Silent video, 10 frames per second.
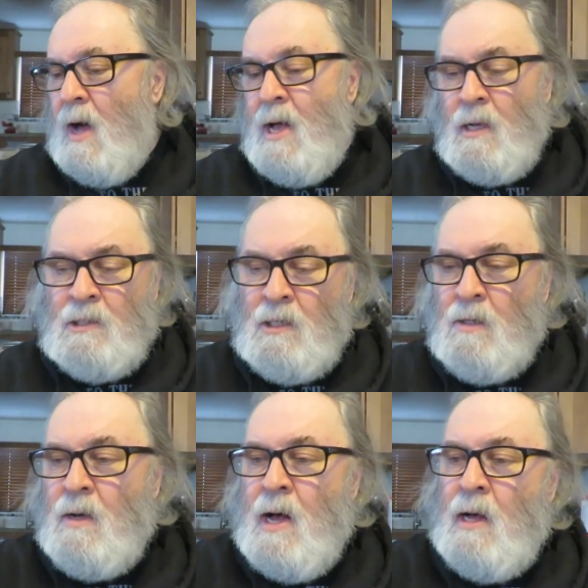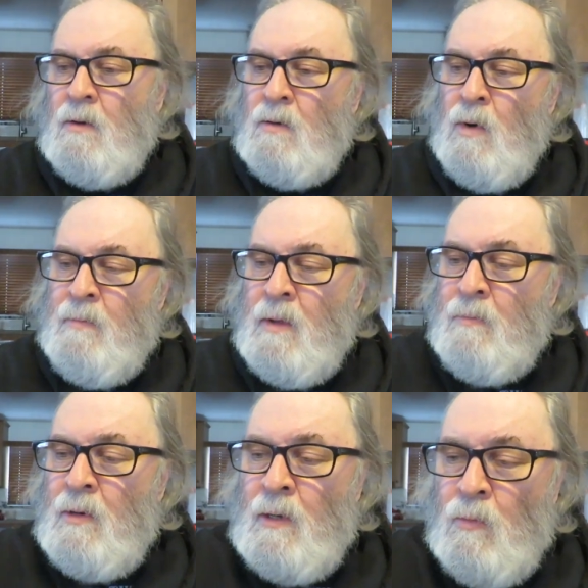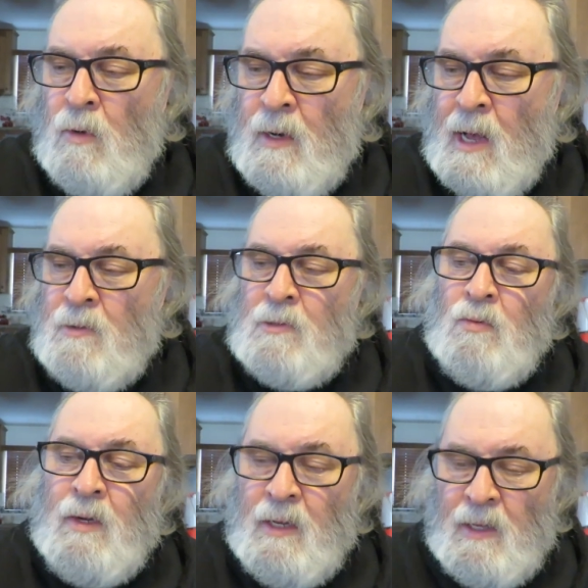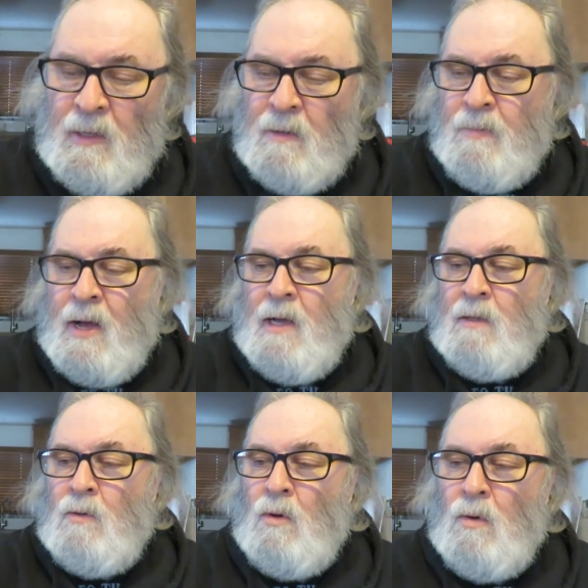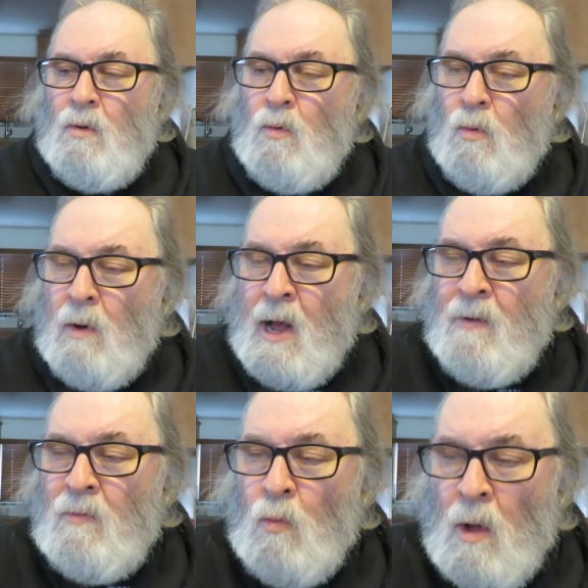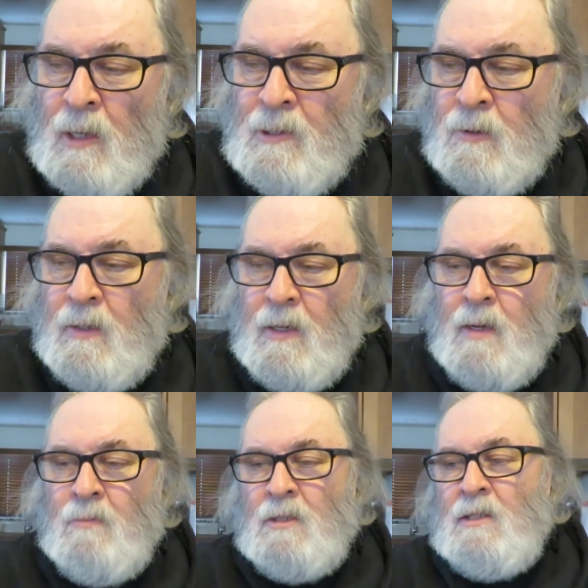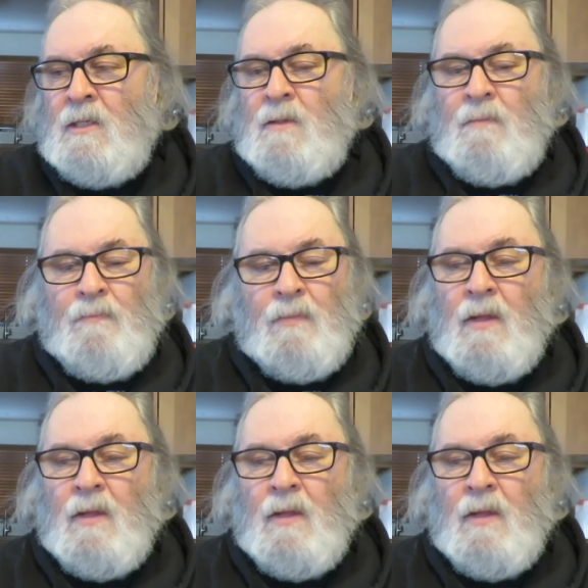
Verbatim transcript: I also uh, remembered when I was reading about Ralph Waldo Emerson.